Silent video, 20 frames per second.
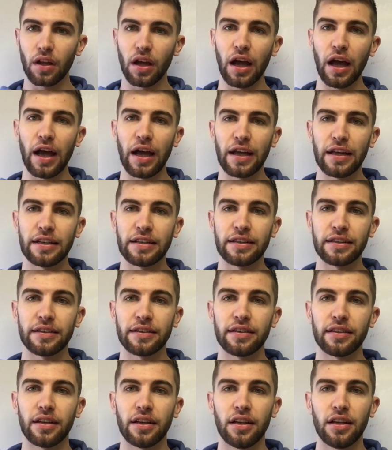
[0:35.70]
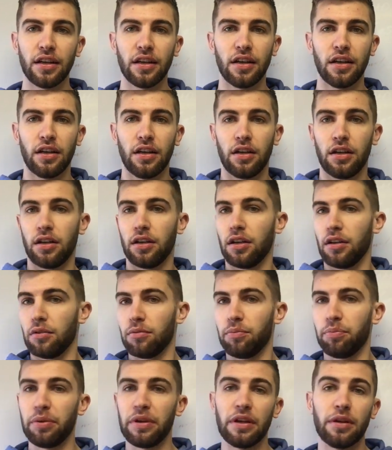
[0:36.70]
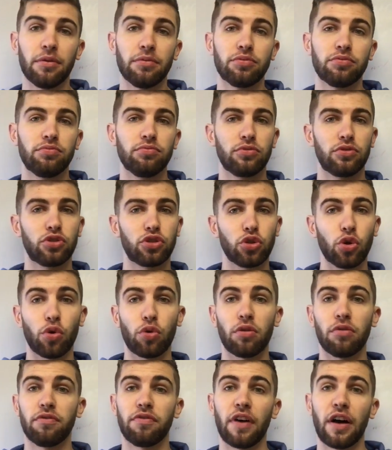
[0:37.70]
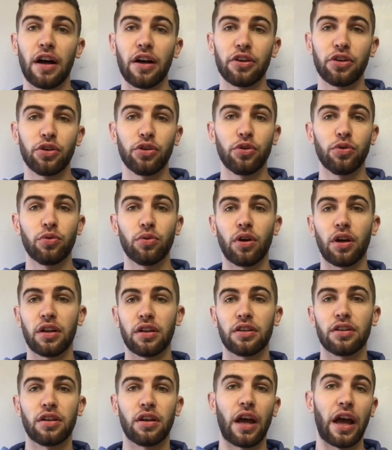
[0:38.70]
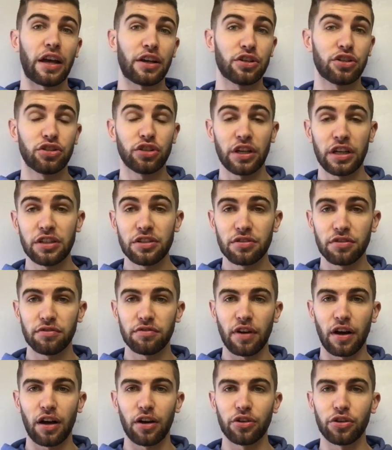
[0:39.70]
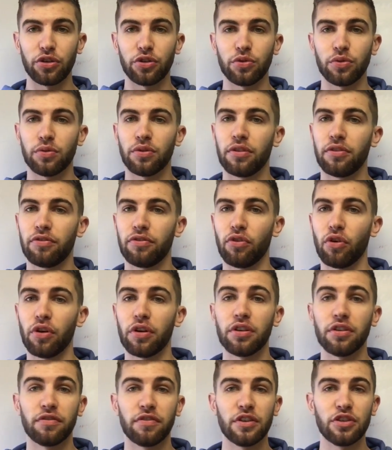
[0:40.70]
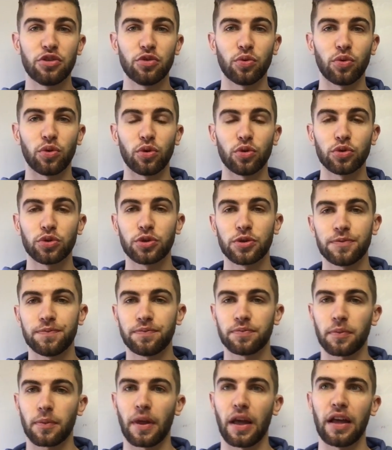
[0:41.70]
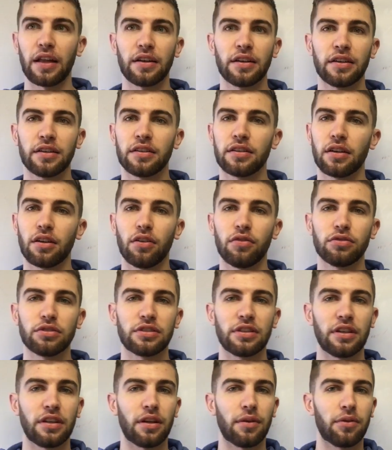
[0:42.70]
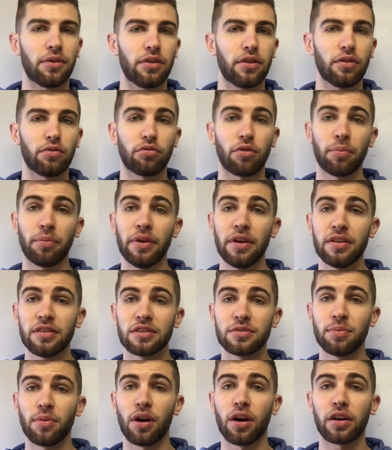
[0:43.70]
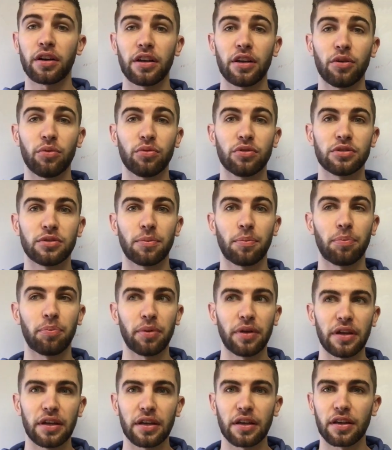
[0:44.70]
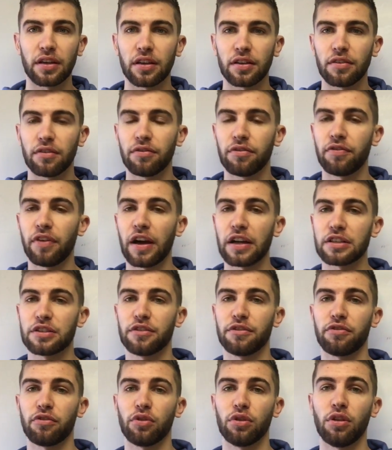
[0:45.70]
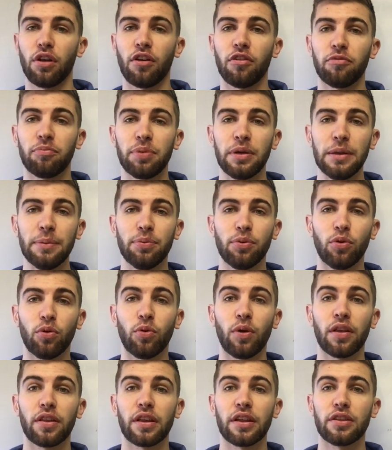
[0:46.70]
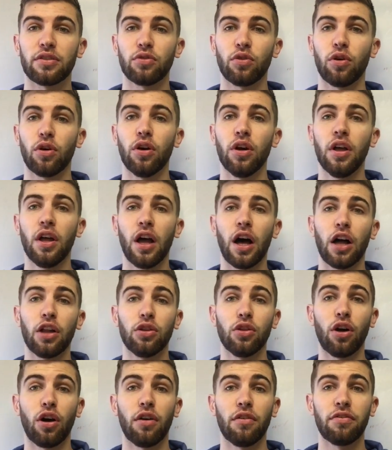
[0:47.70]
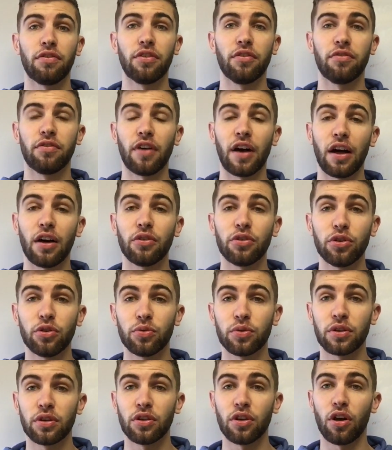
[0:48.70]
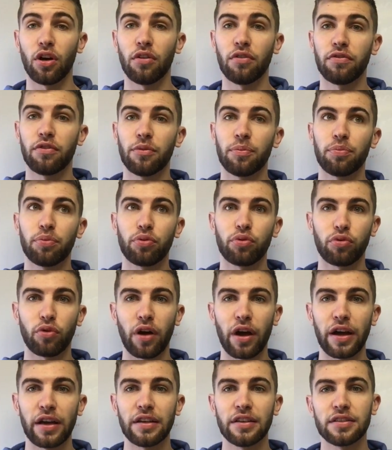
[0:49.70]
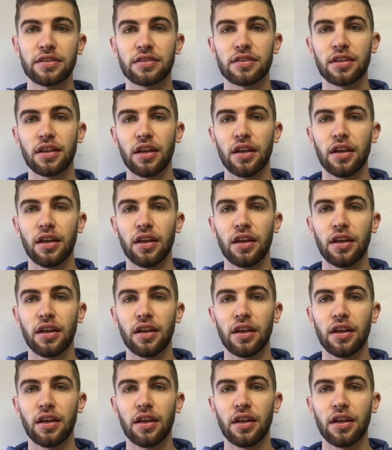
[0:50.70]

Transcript: and be a store of value and an exchange of value for individuals. And obviously the remittance market was a big factor for a lot of people, where they thought a lot of the value and a lot of the price